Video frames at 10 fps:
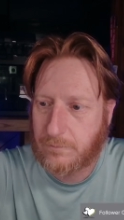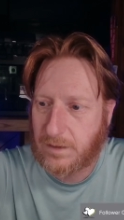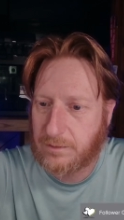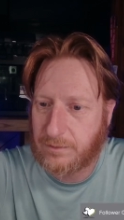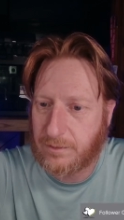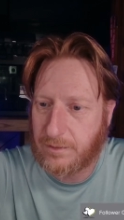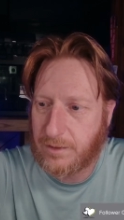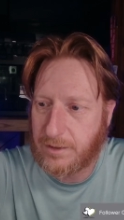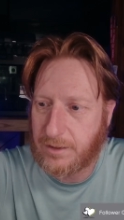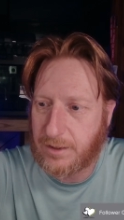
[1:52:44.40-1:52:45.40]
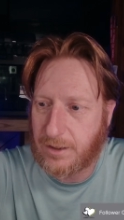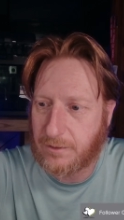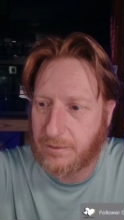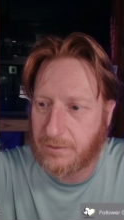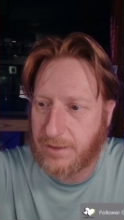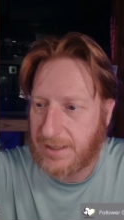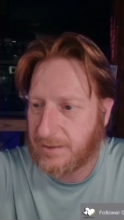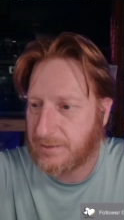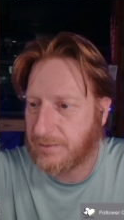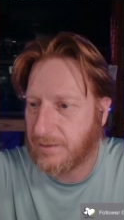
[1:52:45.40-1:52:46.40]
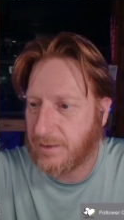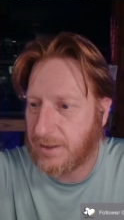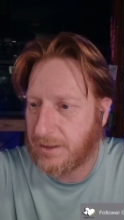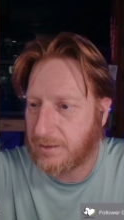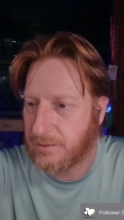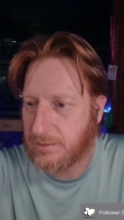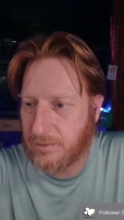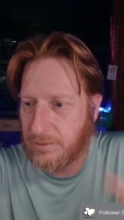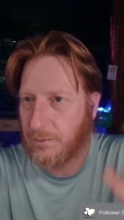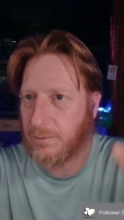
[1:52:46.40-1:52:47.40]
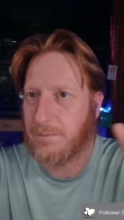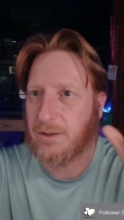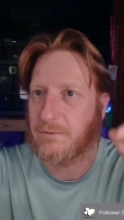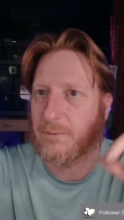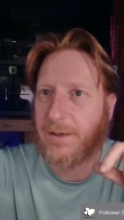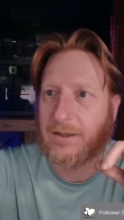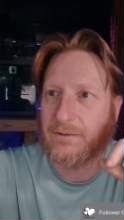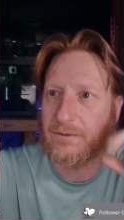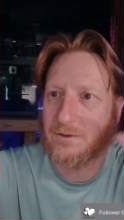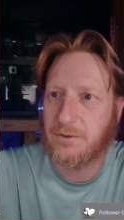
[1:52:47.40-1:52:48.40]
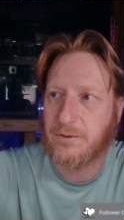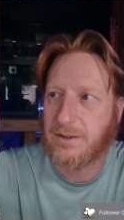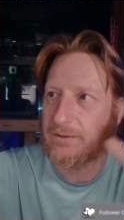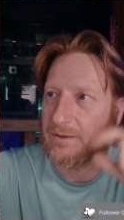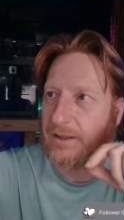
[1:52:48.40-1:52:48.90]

So there you go. That is the link to Builderbot over to his